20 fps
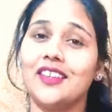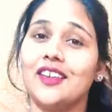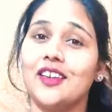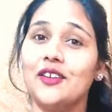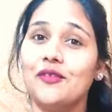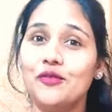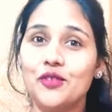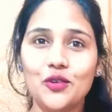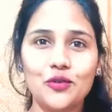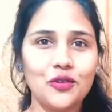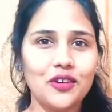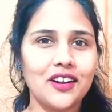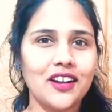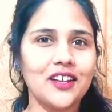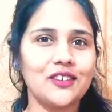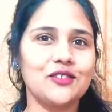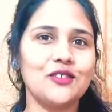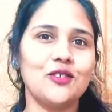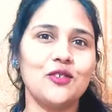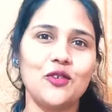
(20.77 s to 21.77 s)
If you would
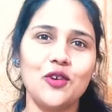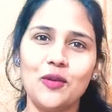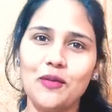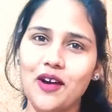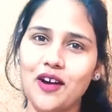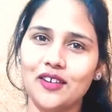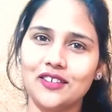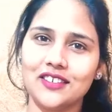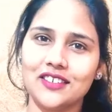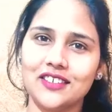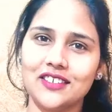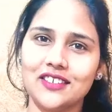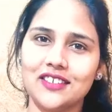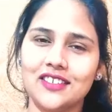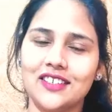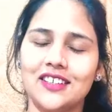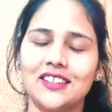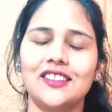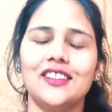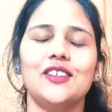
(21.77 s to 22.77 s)
like to know about it,
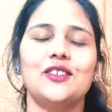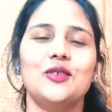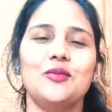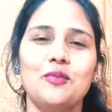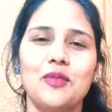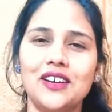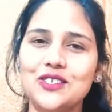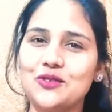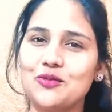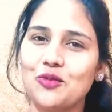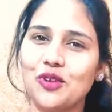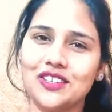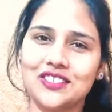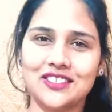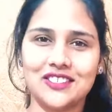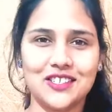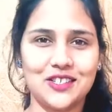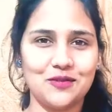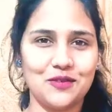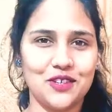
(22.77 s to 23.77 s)
then you must
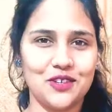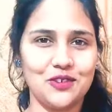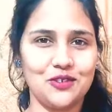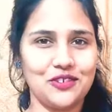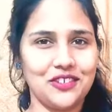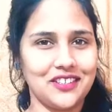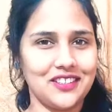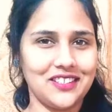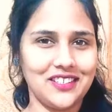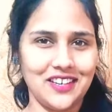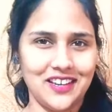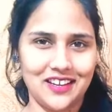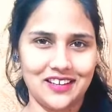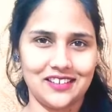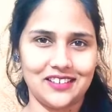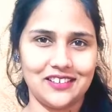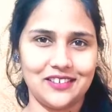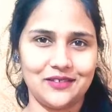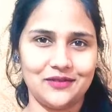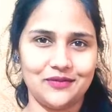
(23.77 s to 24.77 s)
watch this video till the
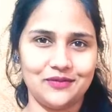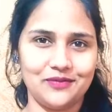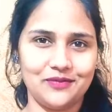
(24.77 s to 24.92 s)
end.